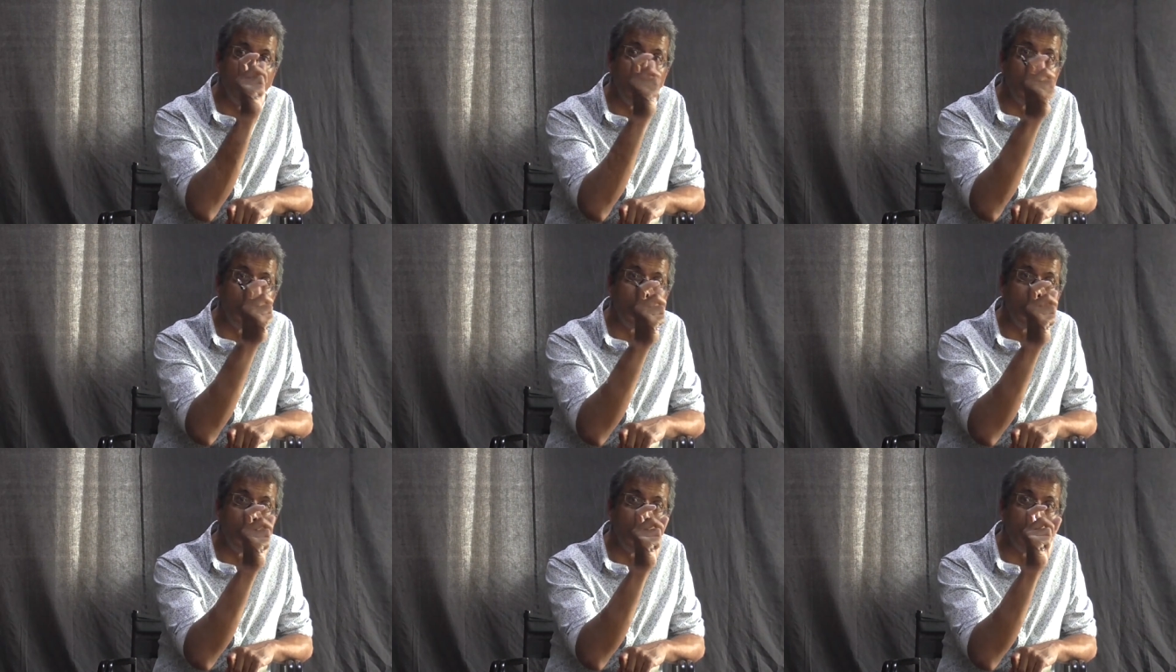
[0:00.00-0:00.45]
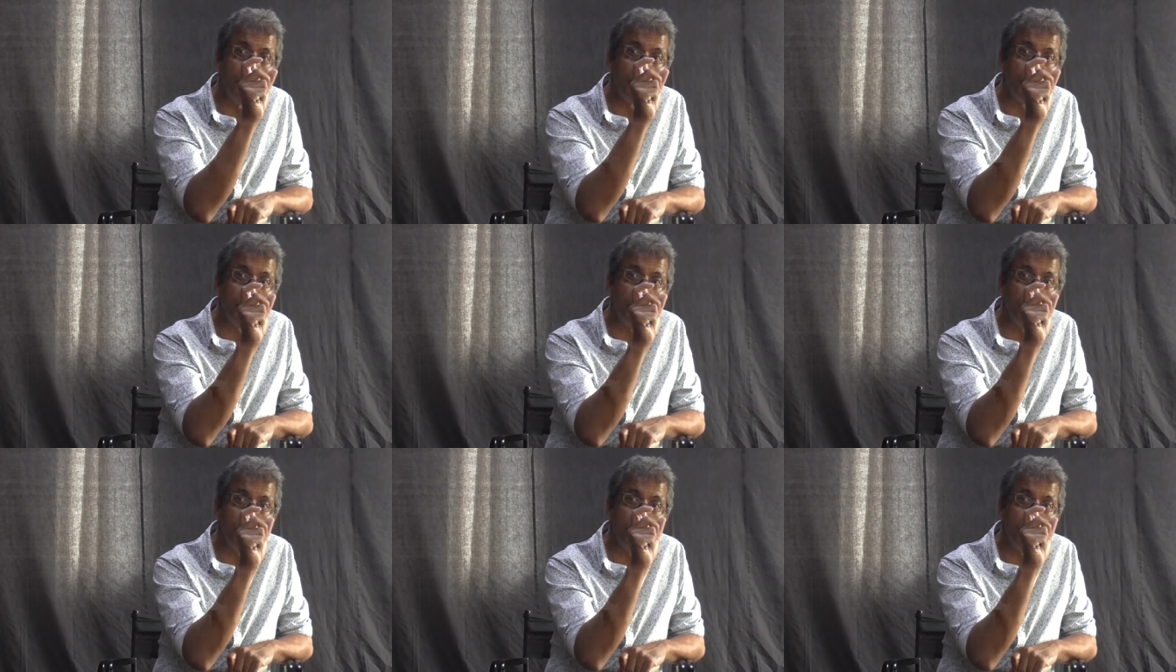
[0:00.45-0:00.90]
uh,
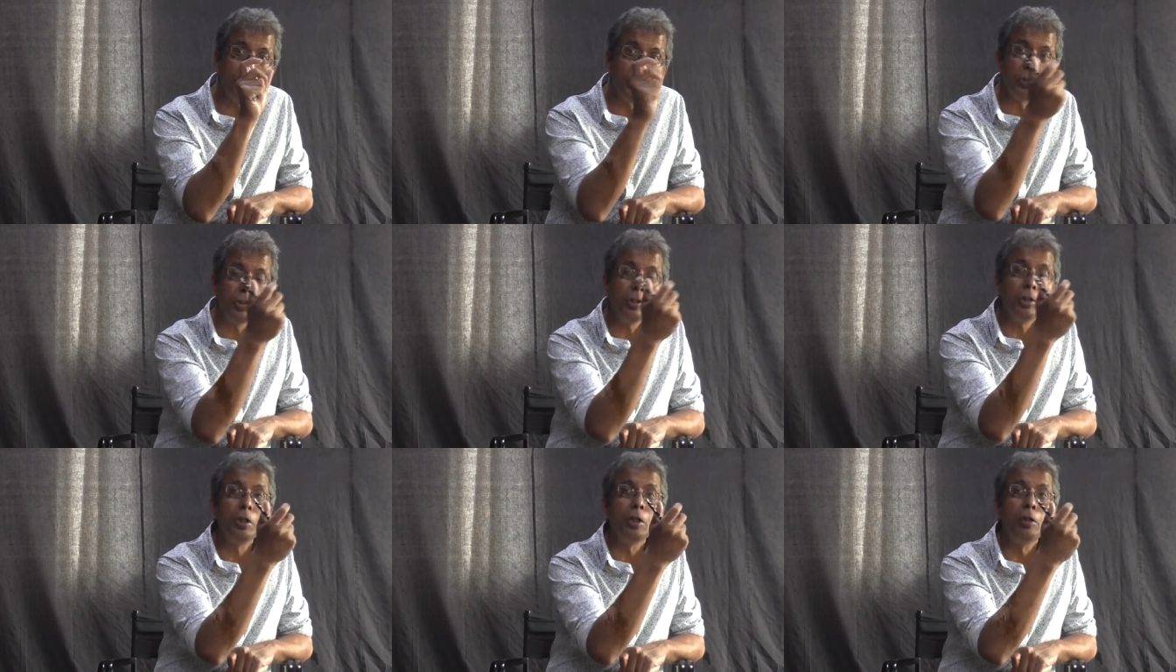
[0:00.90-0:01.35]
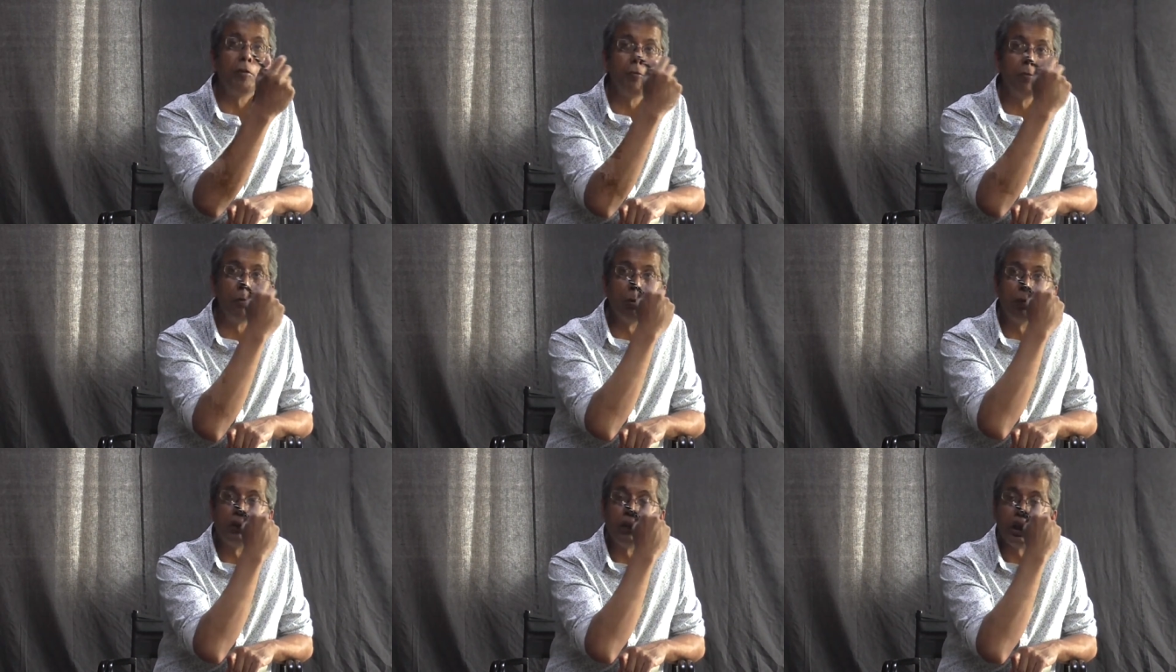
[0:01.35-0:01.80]
it's not a personal
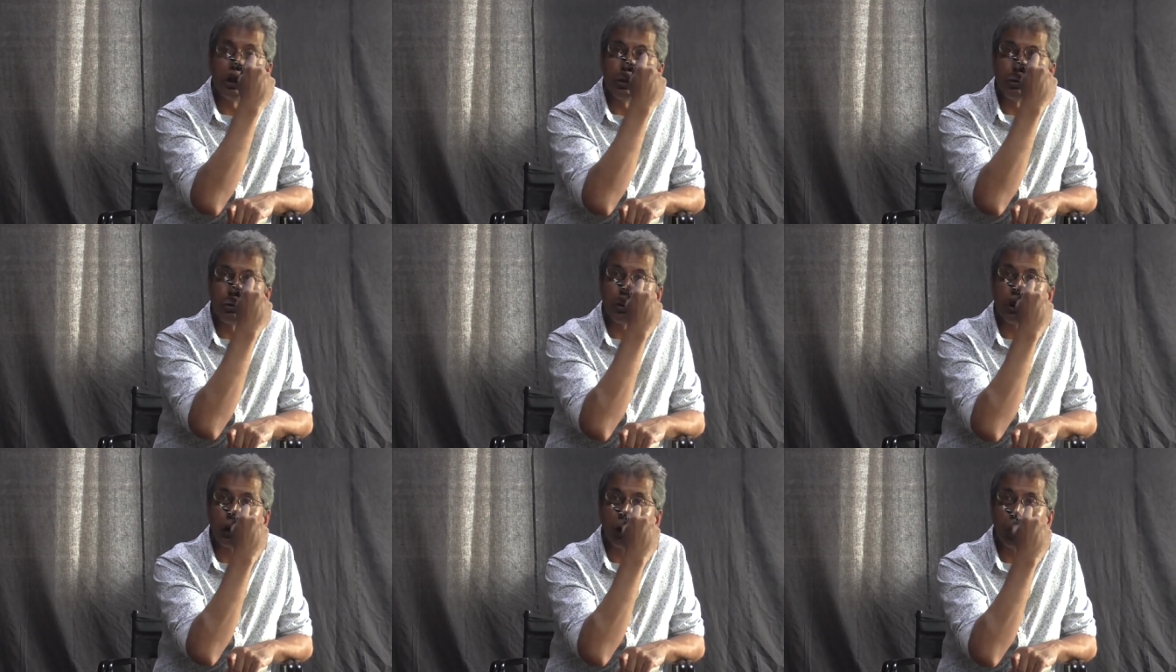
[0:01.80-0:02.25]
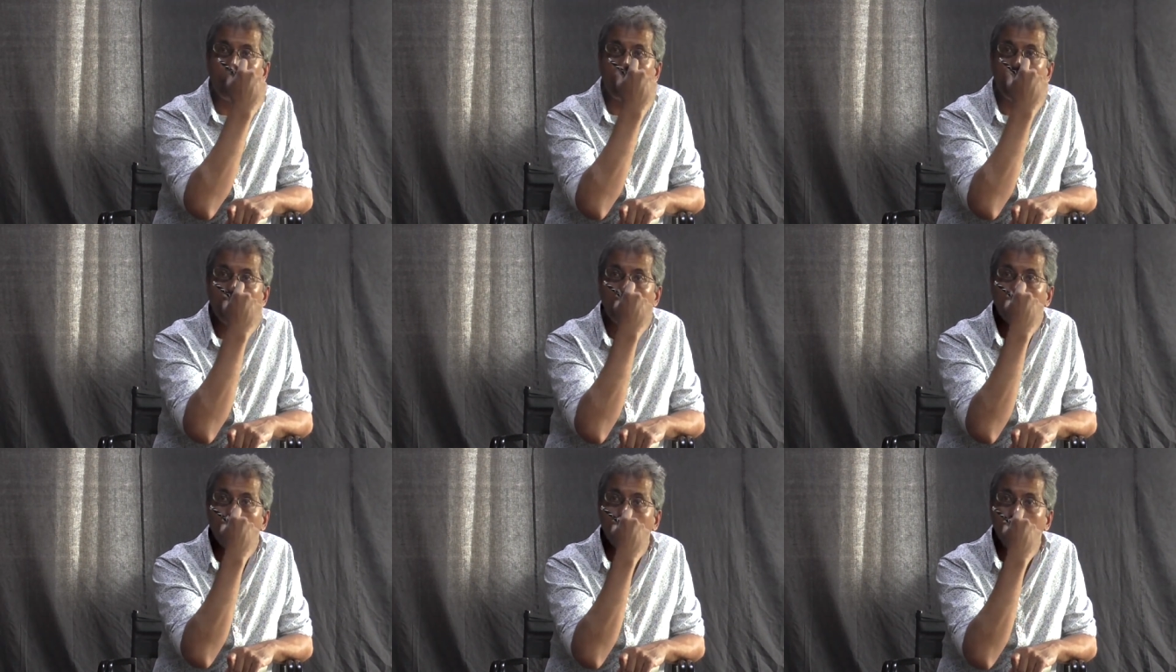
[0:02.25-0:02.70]
influence that he's talking
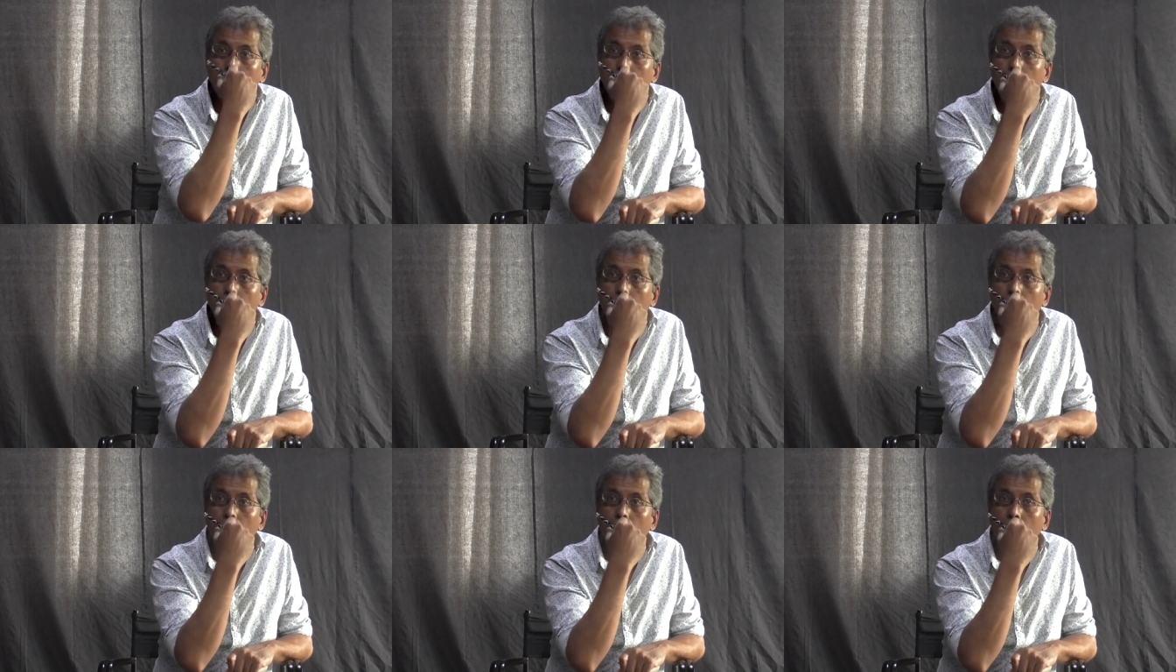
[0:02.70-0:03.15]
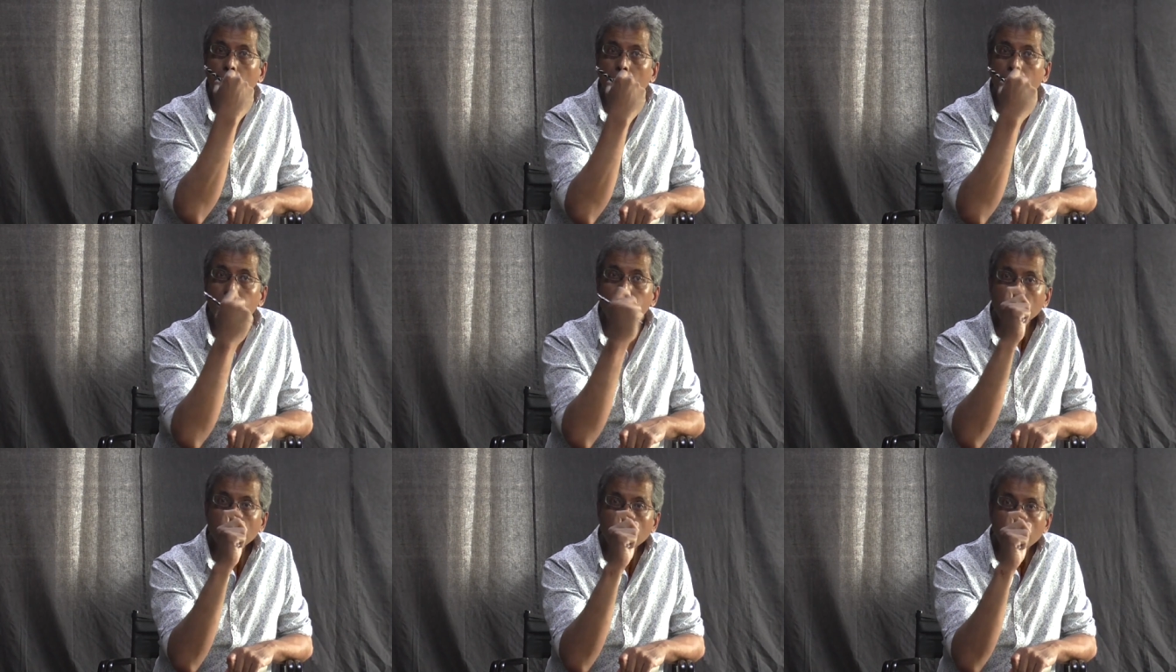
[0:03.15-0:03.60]
about.
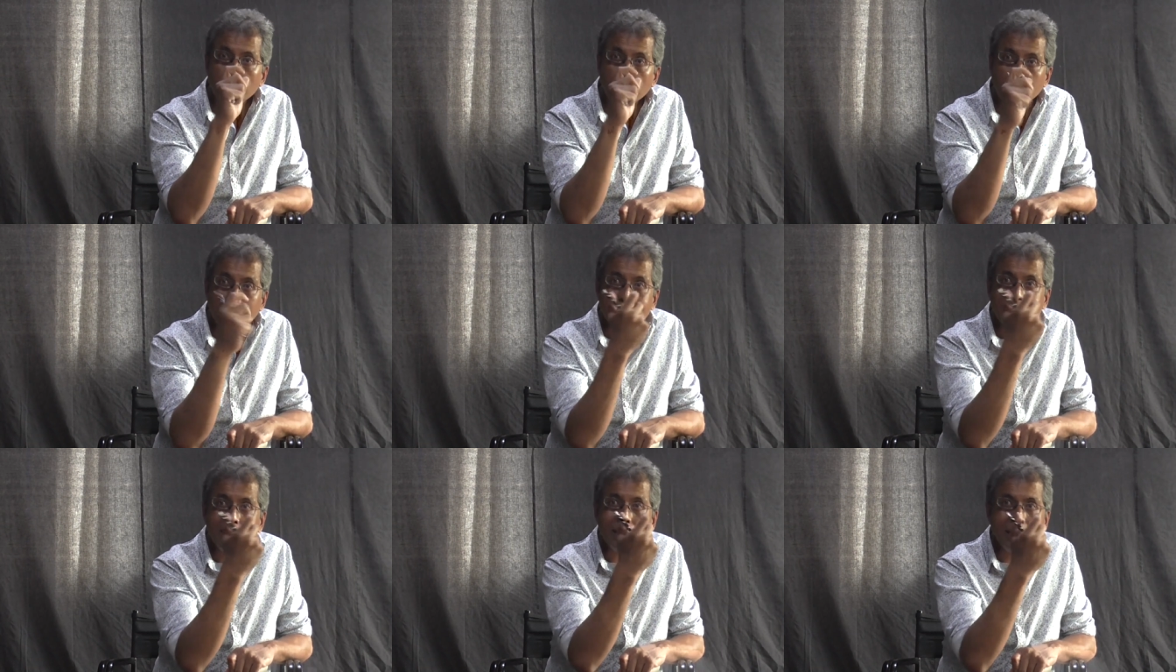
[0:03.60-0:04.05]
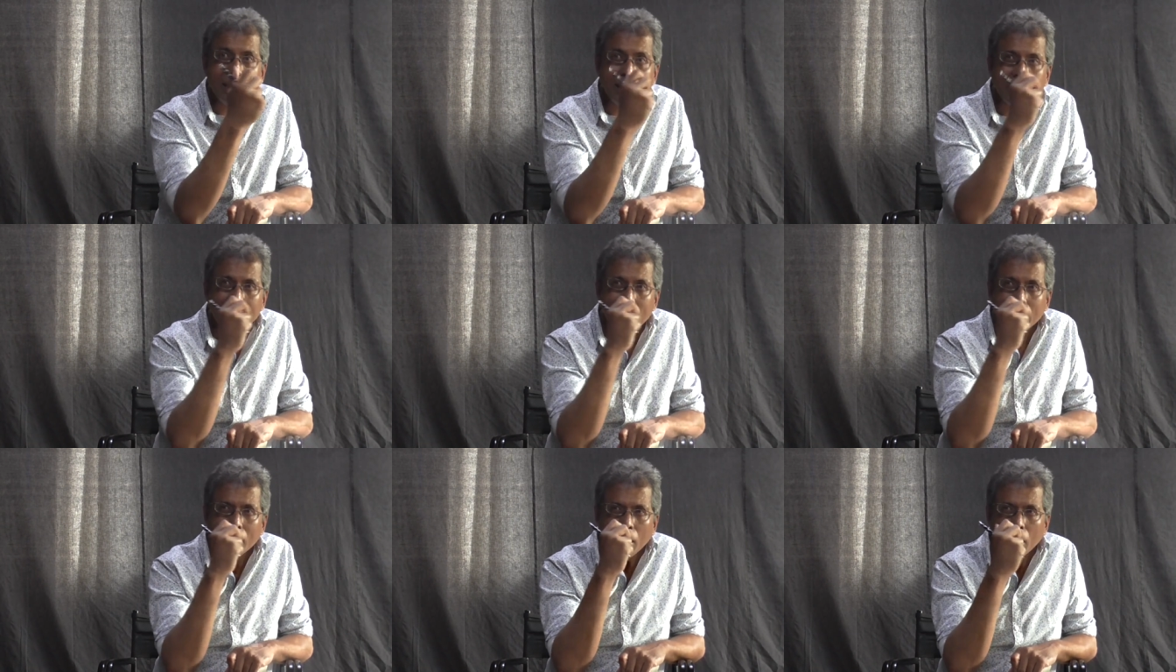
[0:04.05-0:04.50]
It's not a
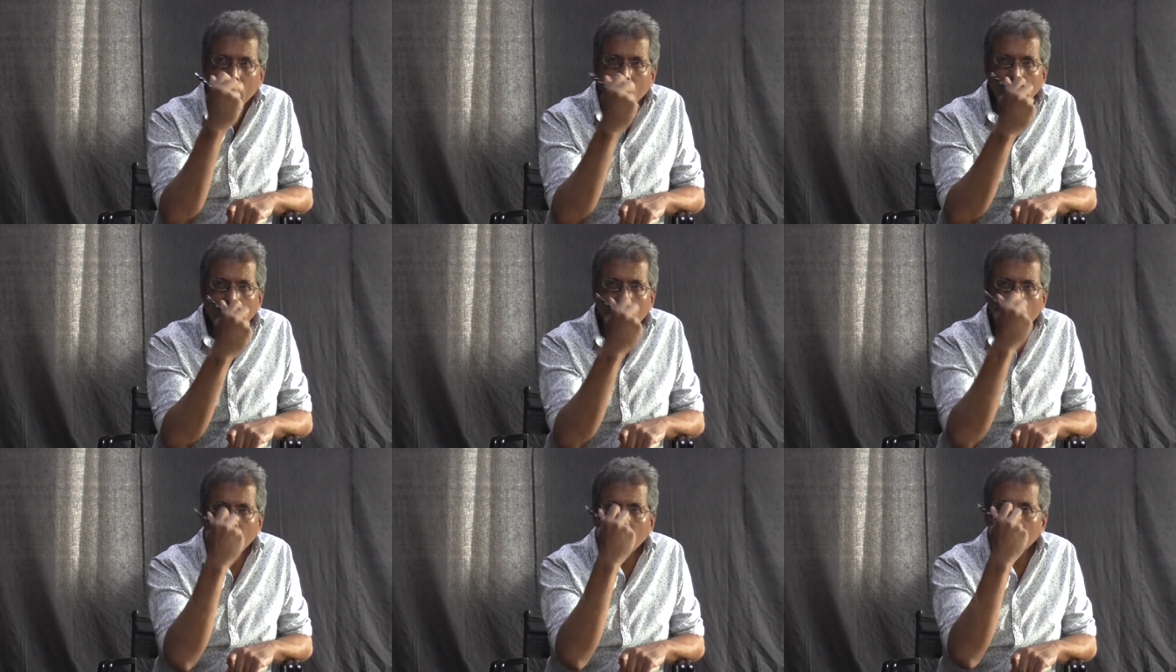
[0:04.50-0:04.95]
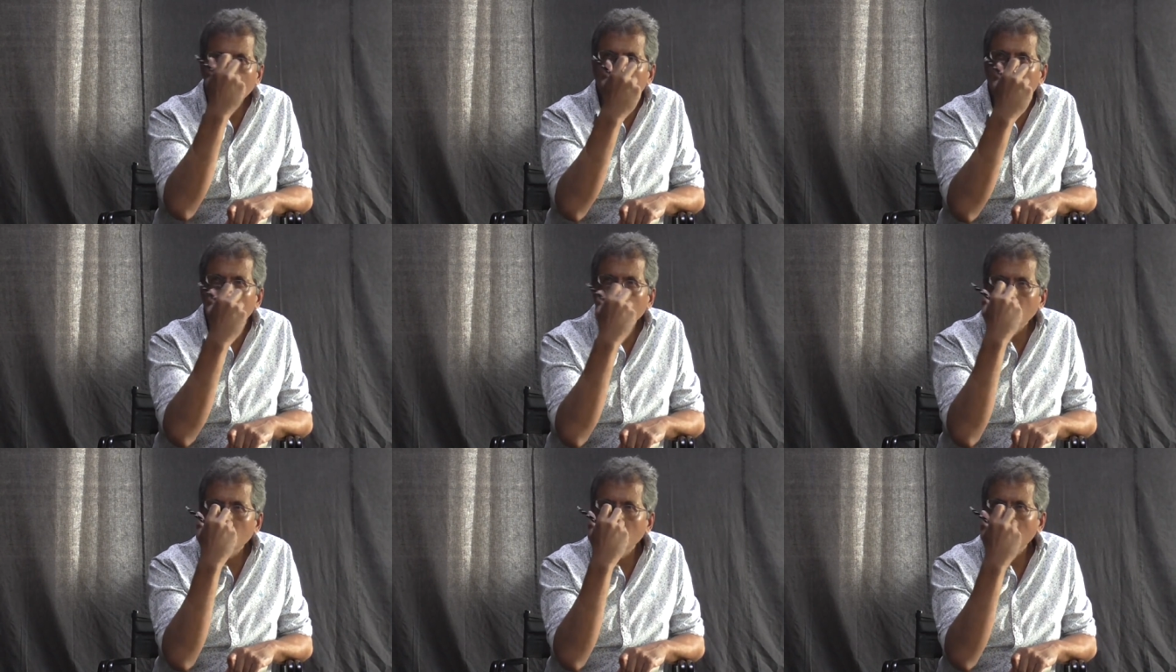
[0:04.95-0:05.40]
personal, uh,
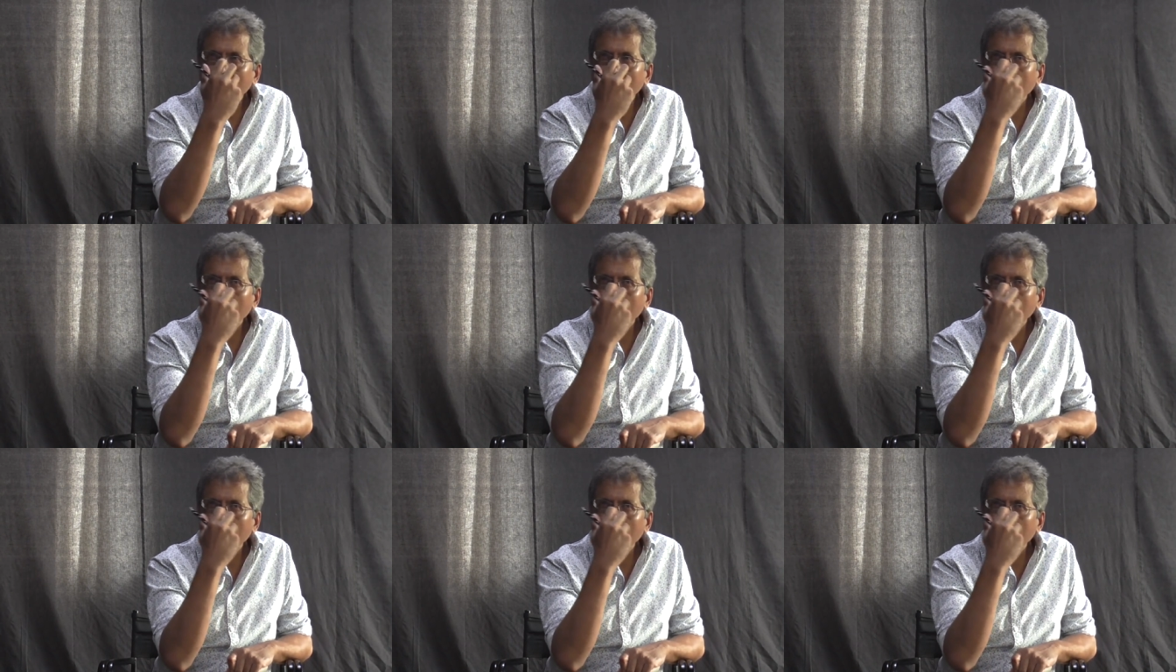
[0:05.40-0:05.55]
you know,